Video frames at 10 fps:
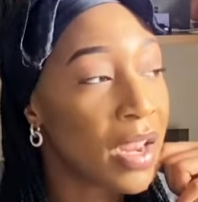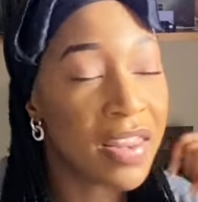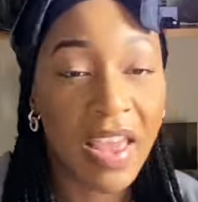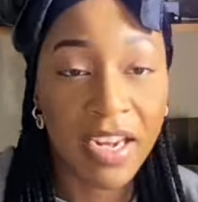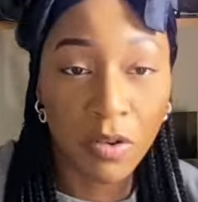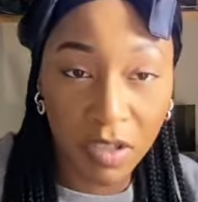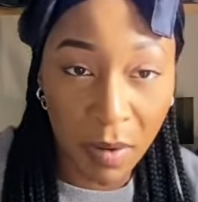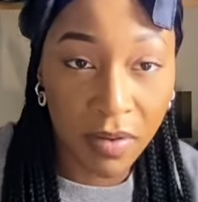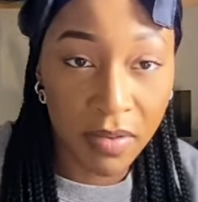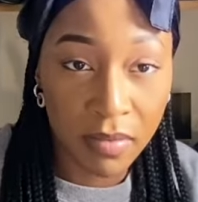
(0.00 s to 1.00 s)
there he talks
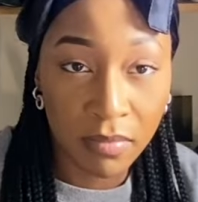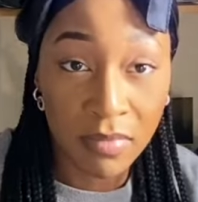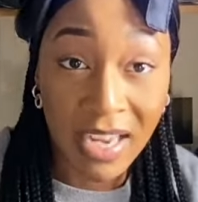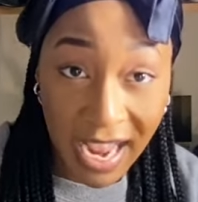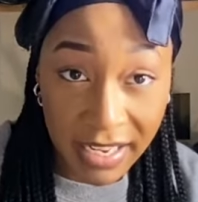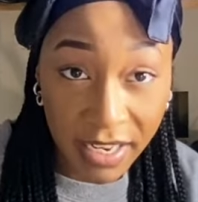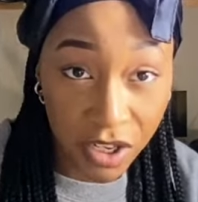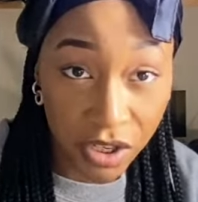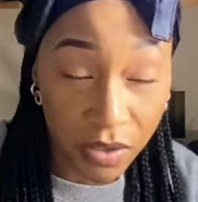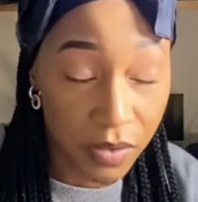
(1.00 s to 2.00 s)
about
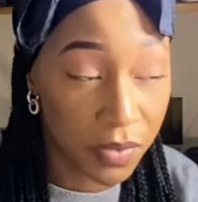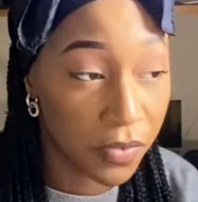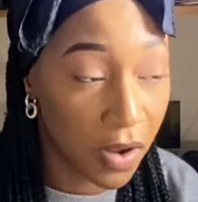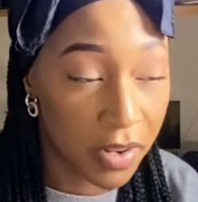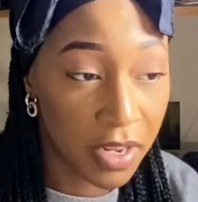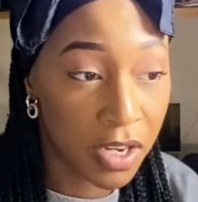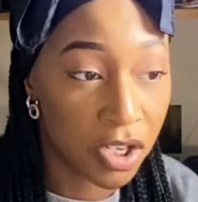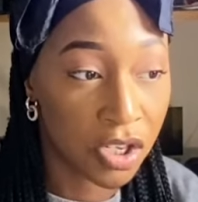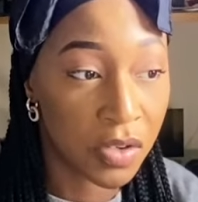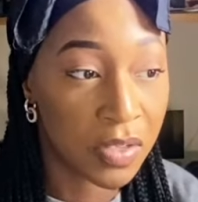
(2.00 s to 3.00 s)
daddy issues, father
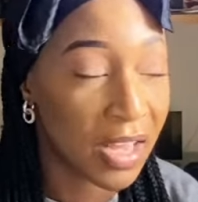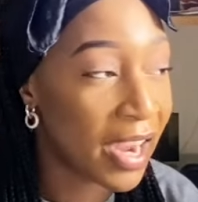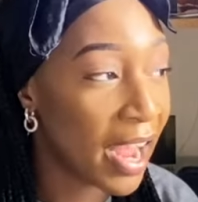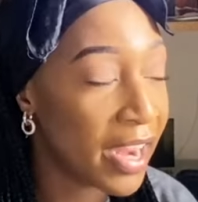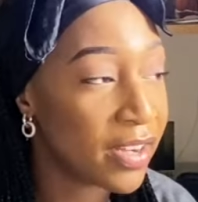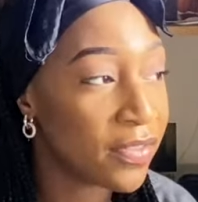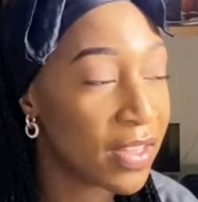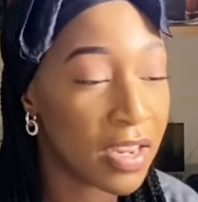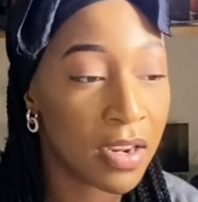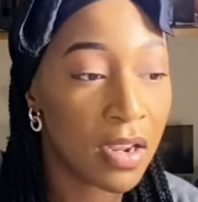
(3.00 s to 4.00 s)
issues, that kind of
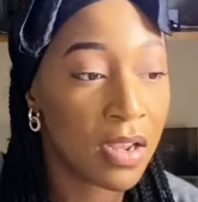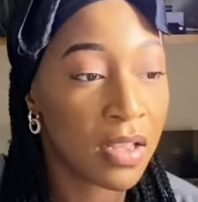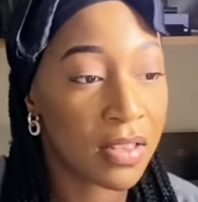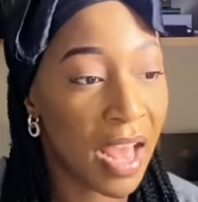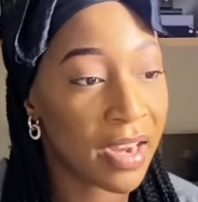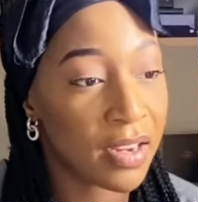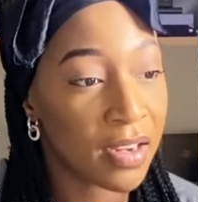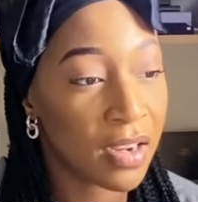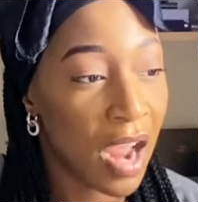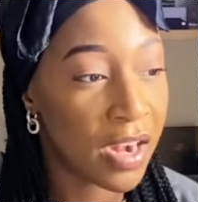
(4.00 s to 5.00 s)
thing, that
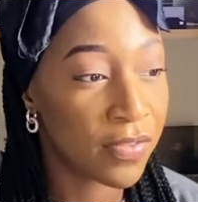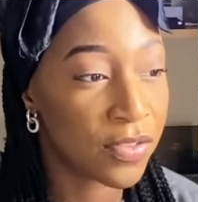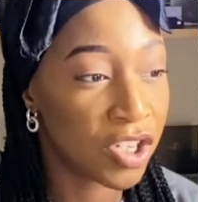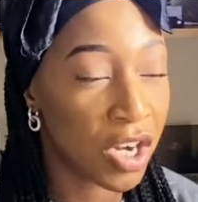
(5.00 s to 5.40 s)
kind of